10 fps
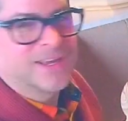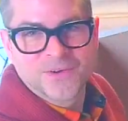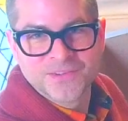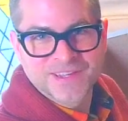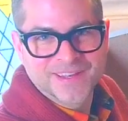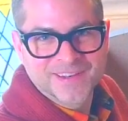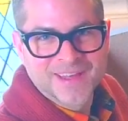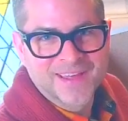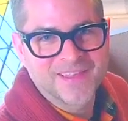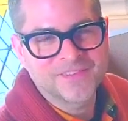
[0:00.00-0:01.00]
goes in,
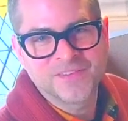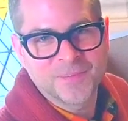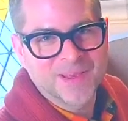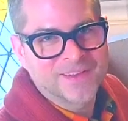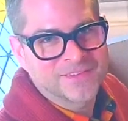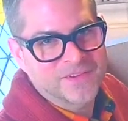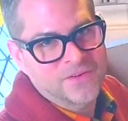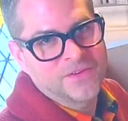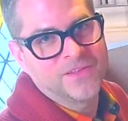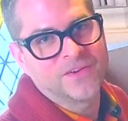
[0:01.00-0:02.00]
and that's just because
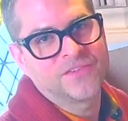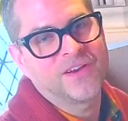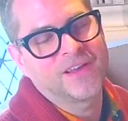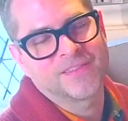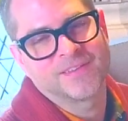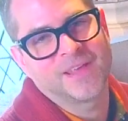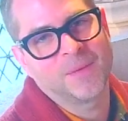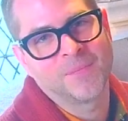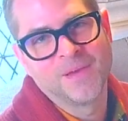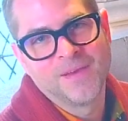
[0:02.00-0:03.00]
they're sharing the
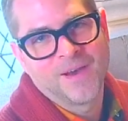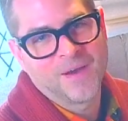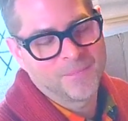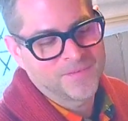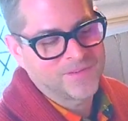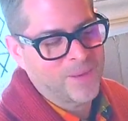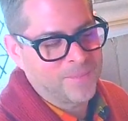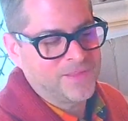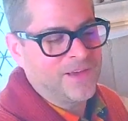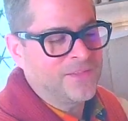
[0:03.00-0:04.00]
same stop.
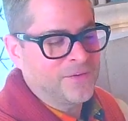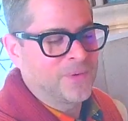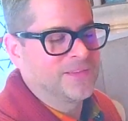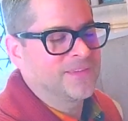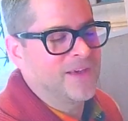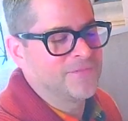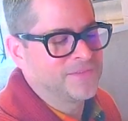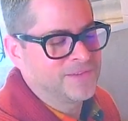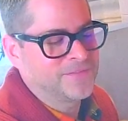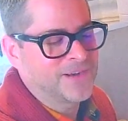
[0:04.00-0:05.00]
The other ones
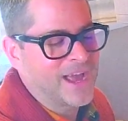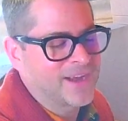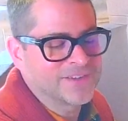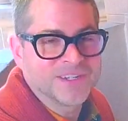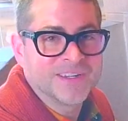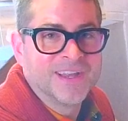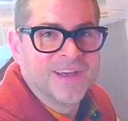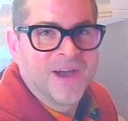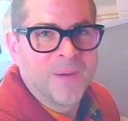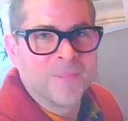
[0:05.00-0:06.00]
have different action
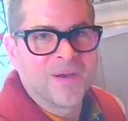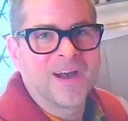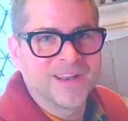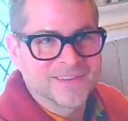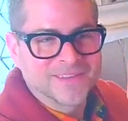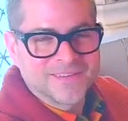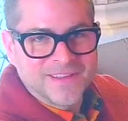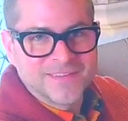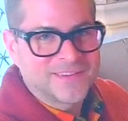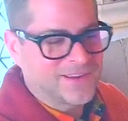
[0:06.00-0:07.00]
behind the
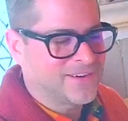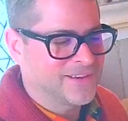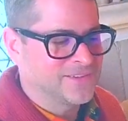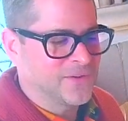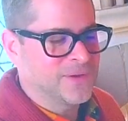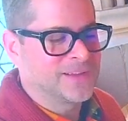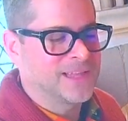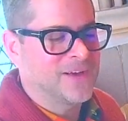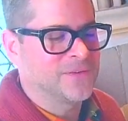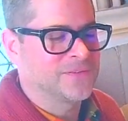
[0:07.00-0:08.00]
scenes here, and so it
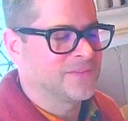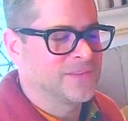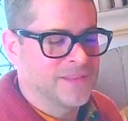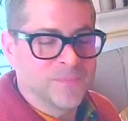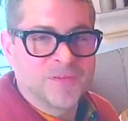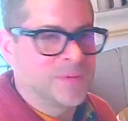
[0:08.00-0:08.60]
allows them to be